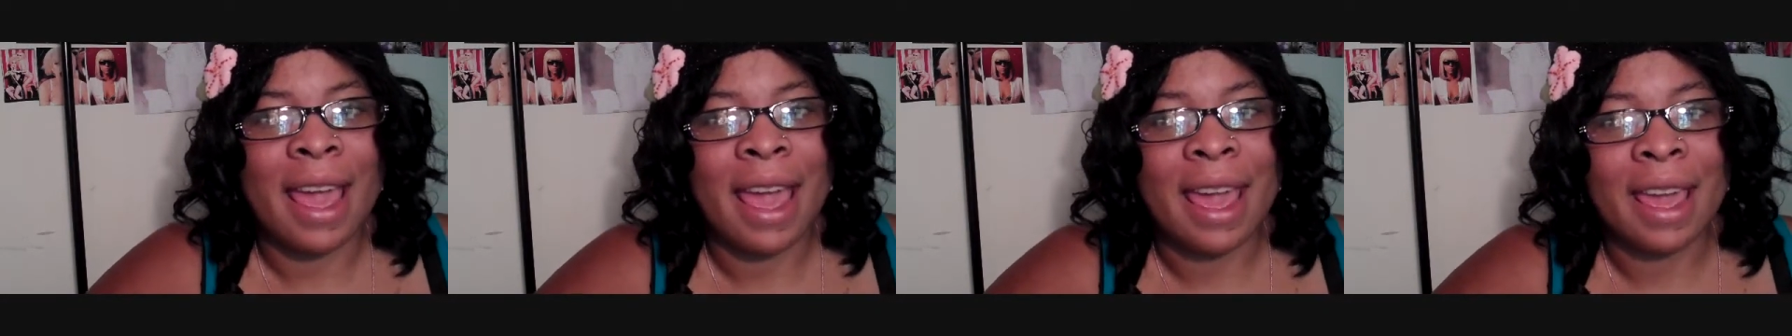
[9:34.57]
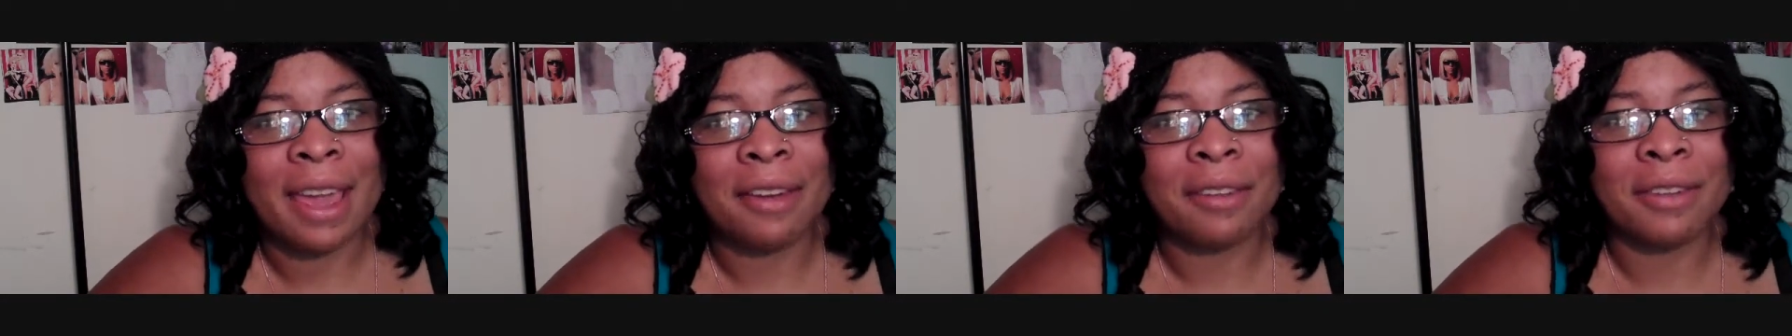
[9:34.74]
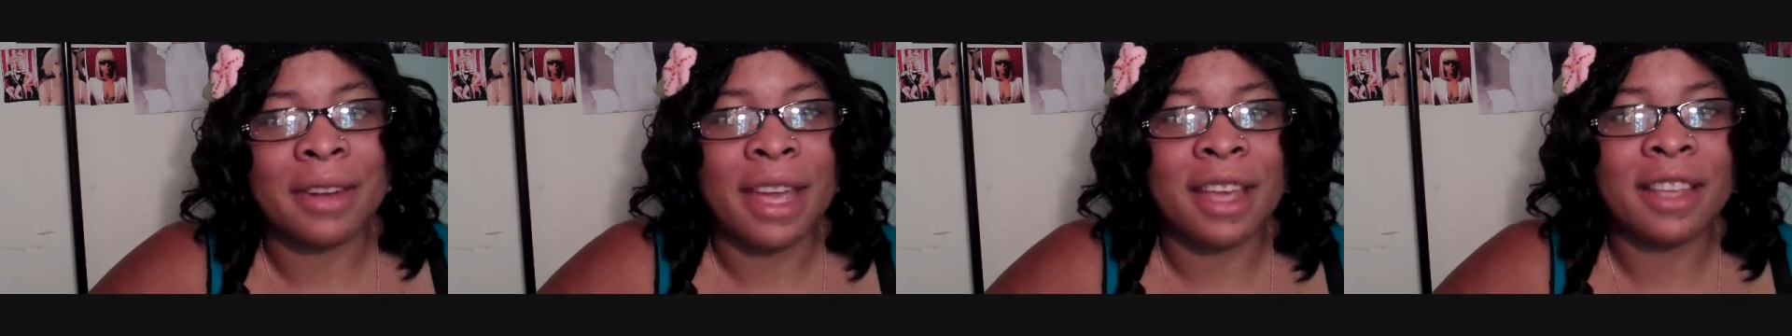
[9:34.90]

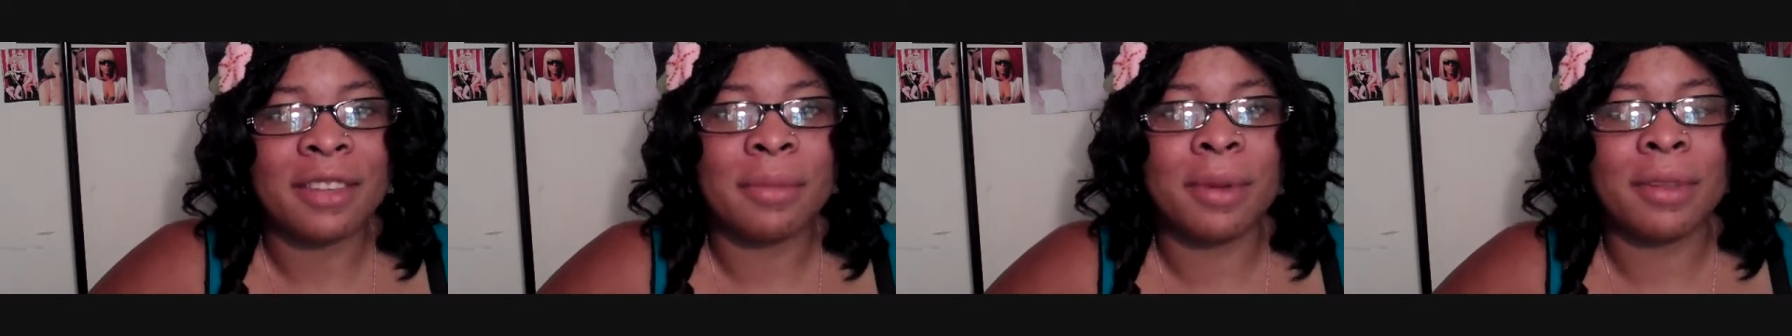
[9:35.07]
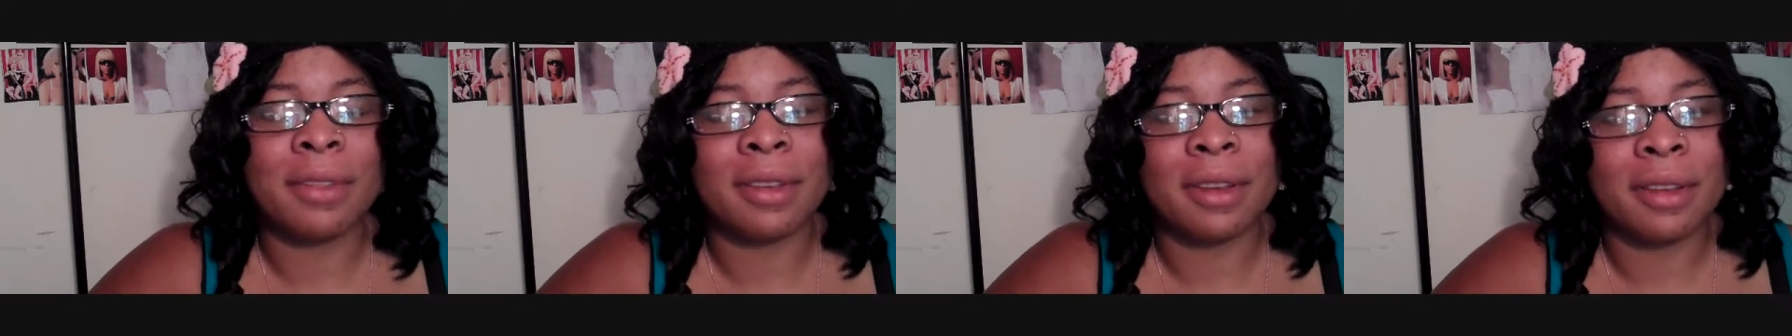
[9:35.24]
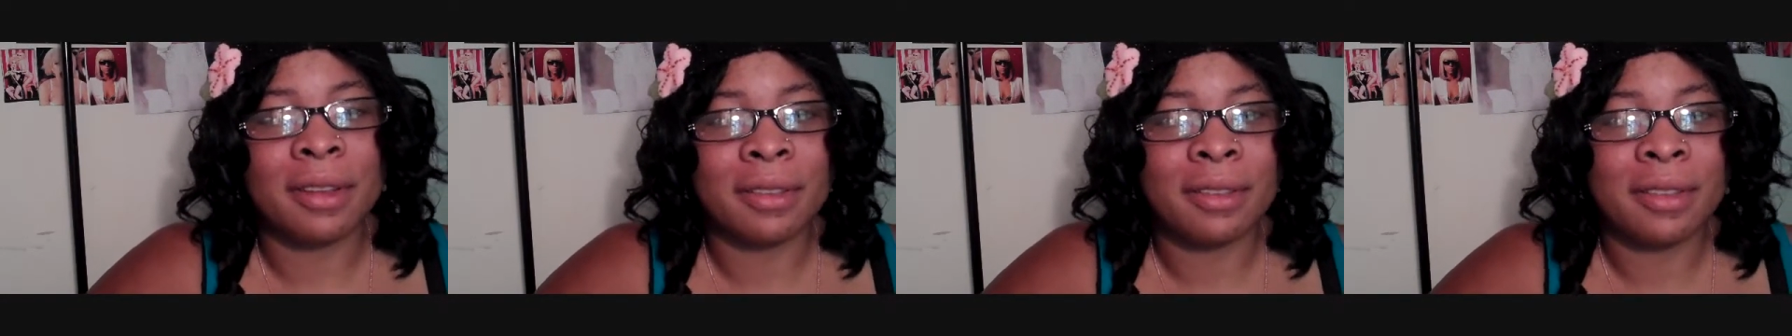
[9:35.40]
Hell, next
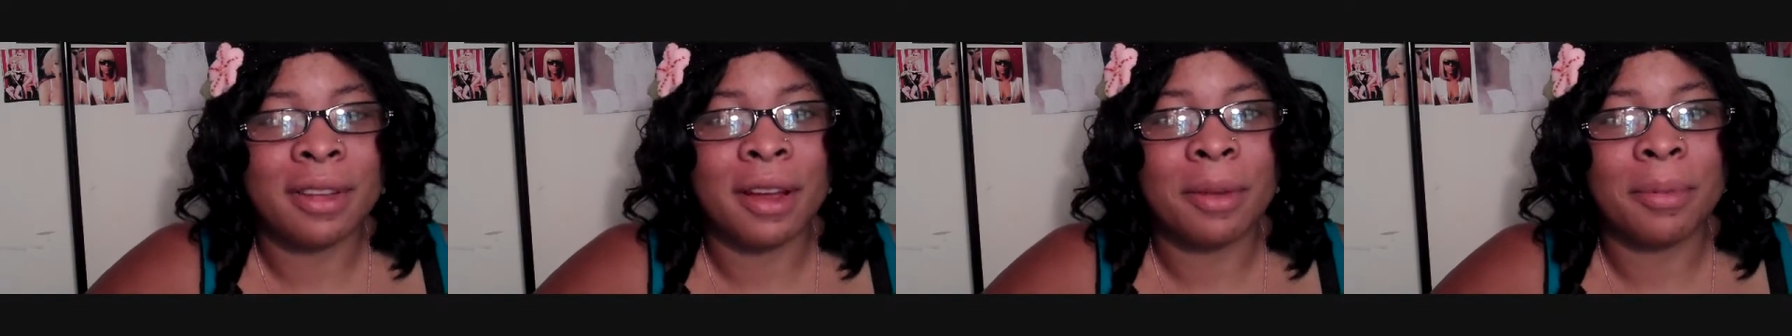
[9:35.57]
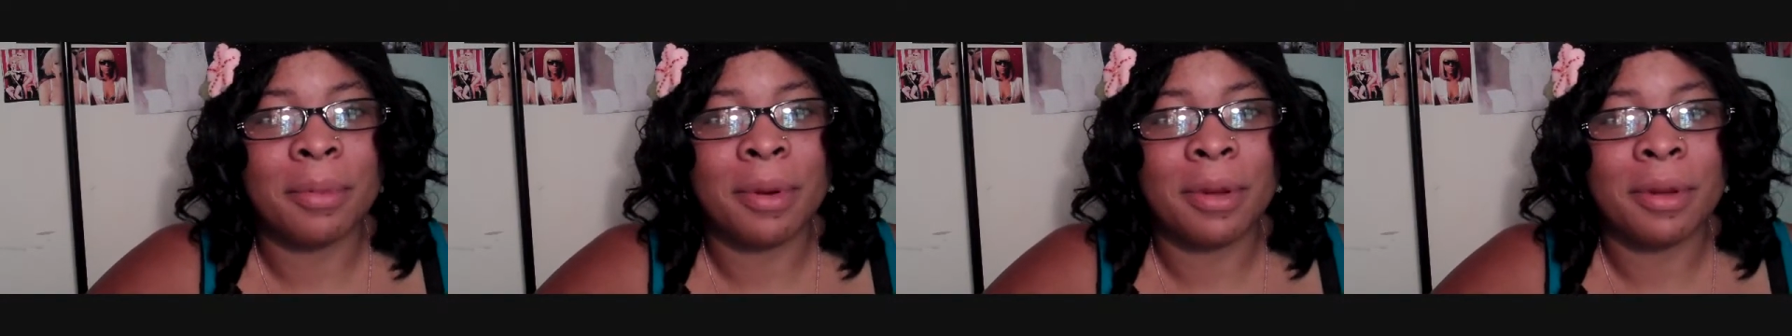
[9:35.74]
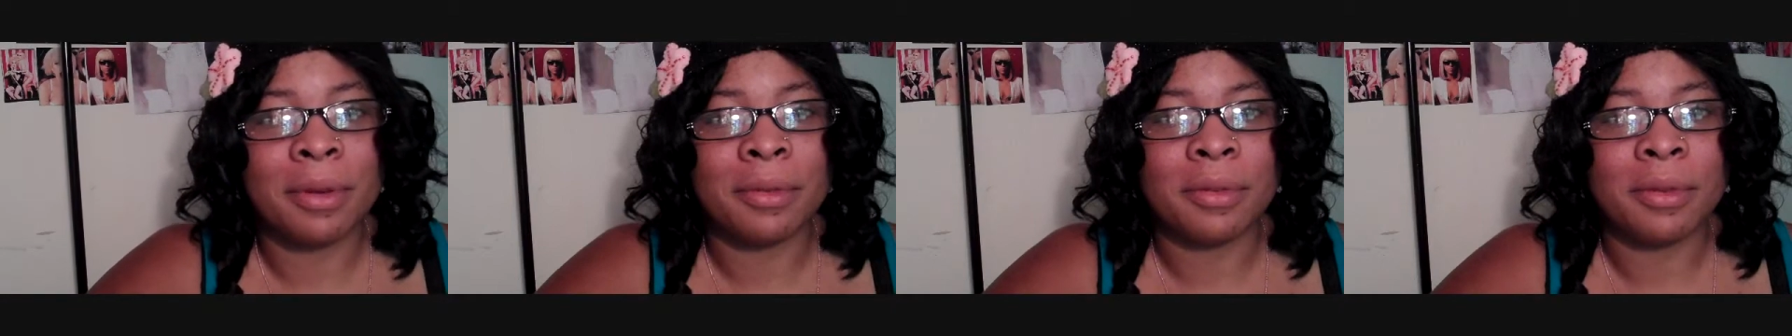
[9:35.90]
month they're going to
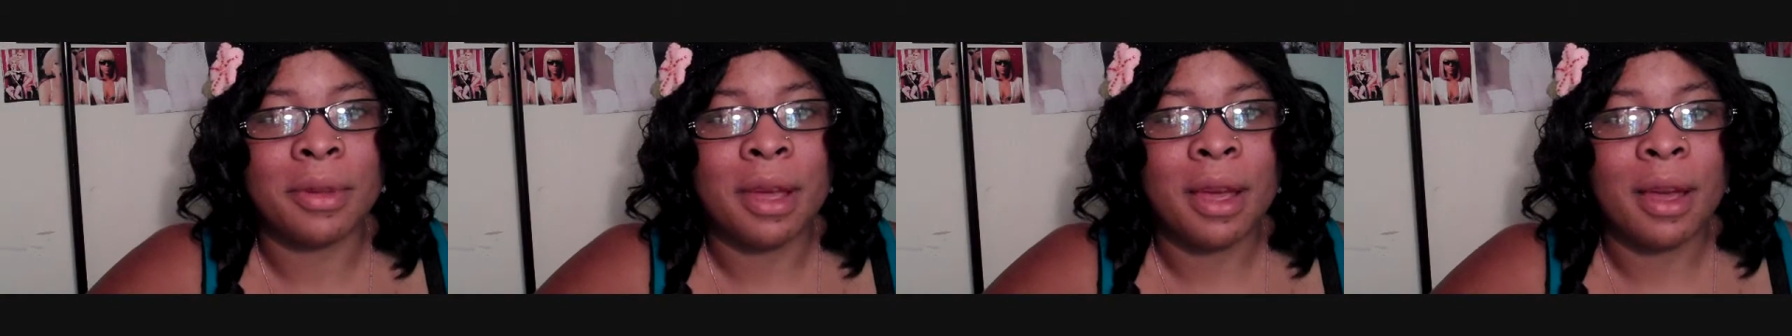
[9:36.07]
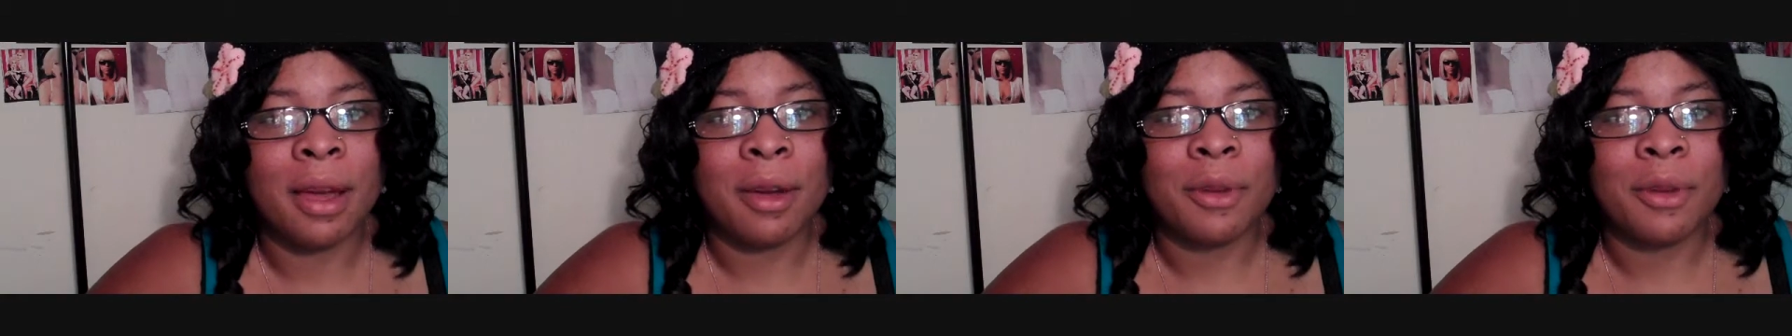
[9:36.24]
start putting